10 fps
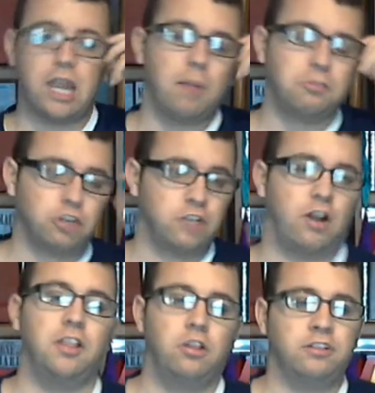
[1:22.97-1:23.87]
I'm sure you've
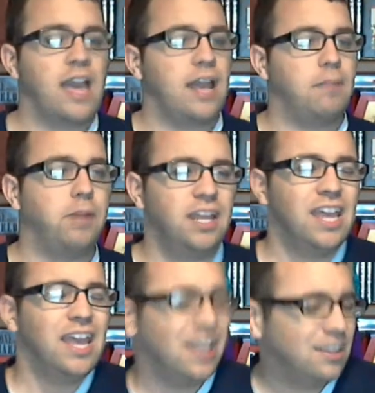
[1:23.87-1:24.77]
already looked at it, but
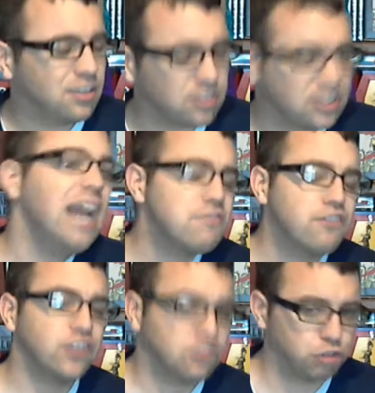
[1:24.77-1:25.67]
decide
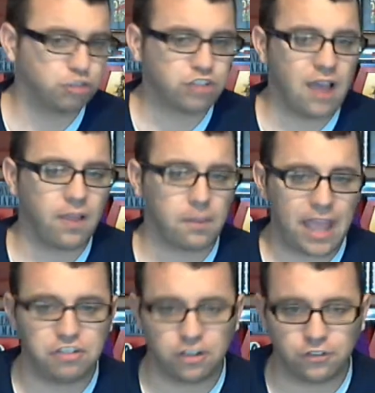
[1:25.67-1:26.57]
if it fits your style of
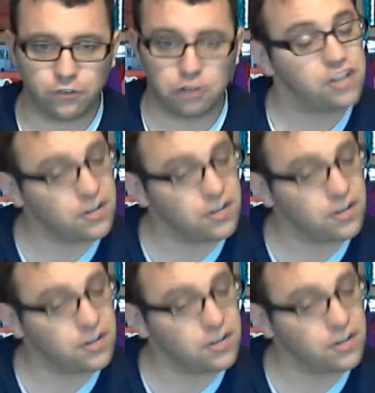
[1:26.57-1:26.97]
magic first.